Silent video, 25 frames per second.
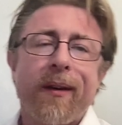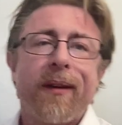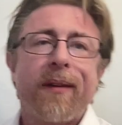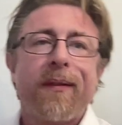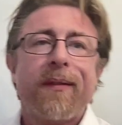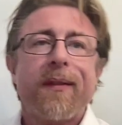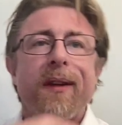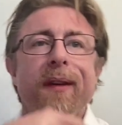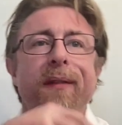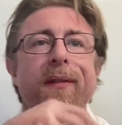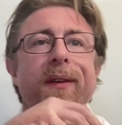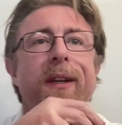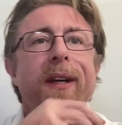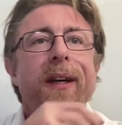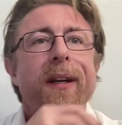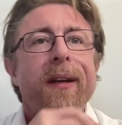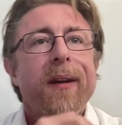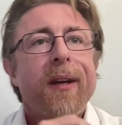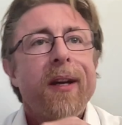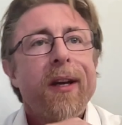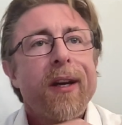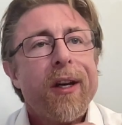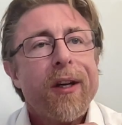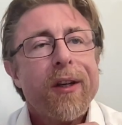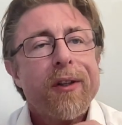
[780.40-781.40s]
if, if you're going to
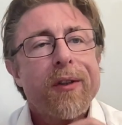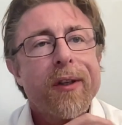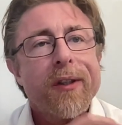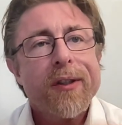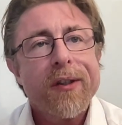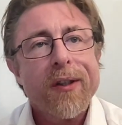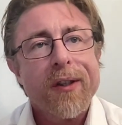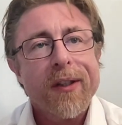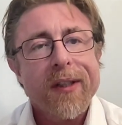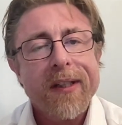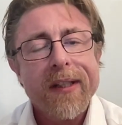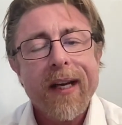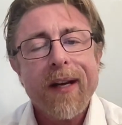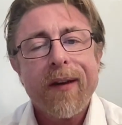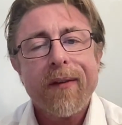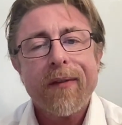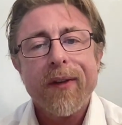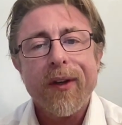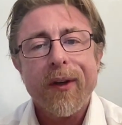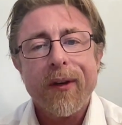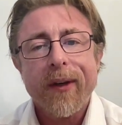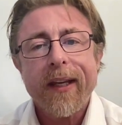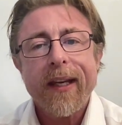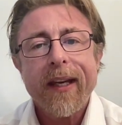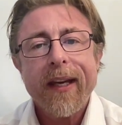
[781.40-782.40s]
trust yourself and
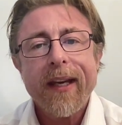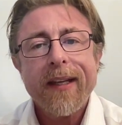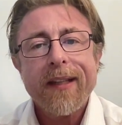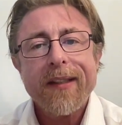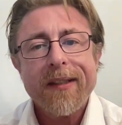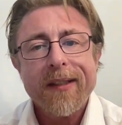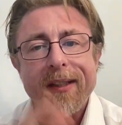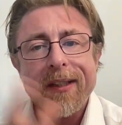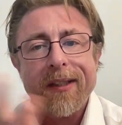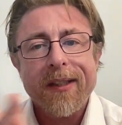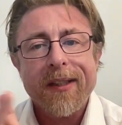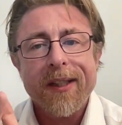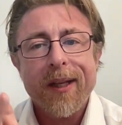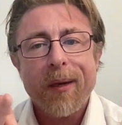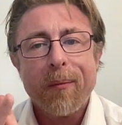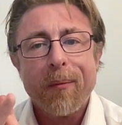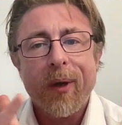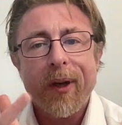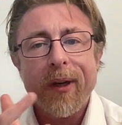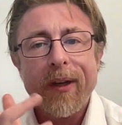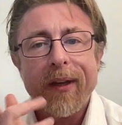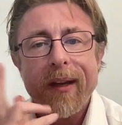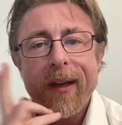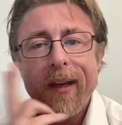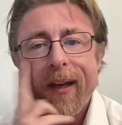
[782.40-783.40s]
your kids to
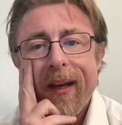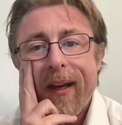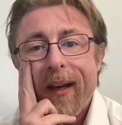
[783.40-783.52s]
someone,